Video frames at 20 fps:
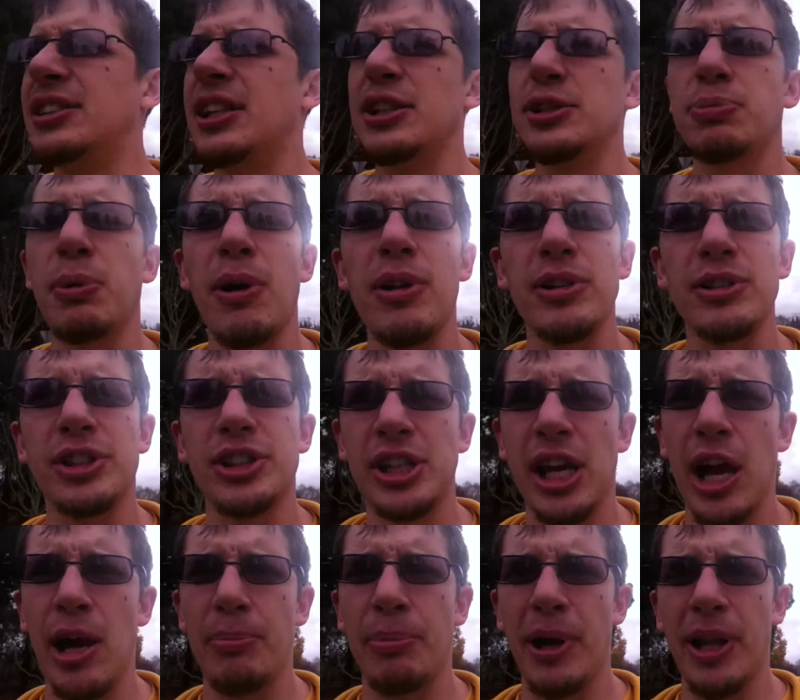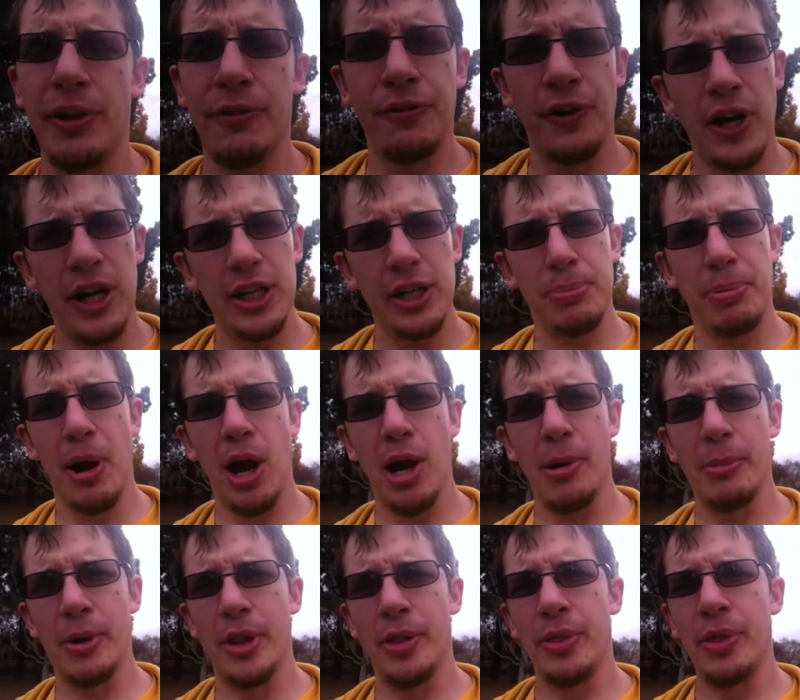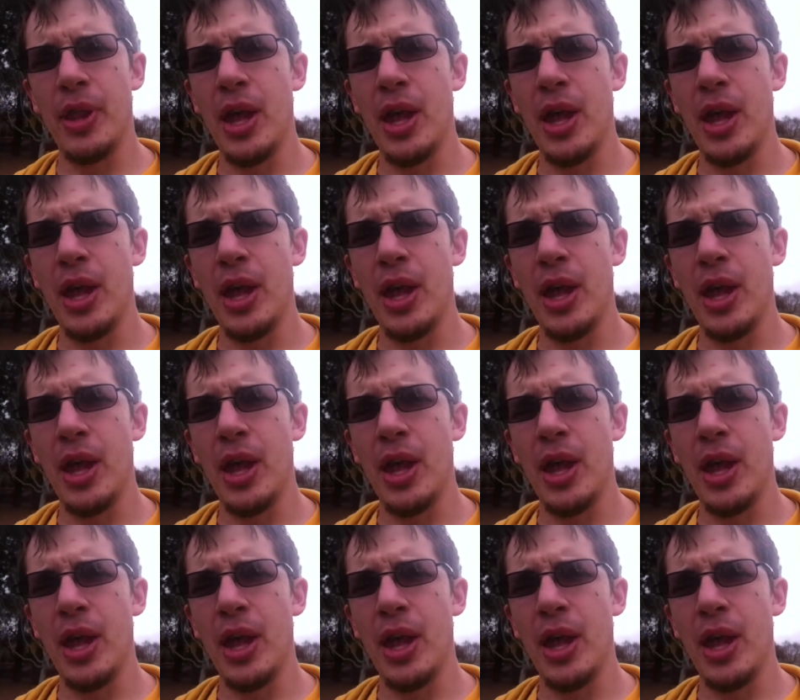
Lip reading: there's one set up by the fire department.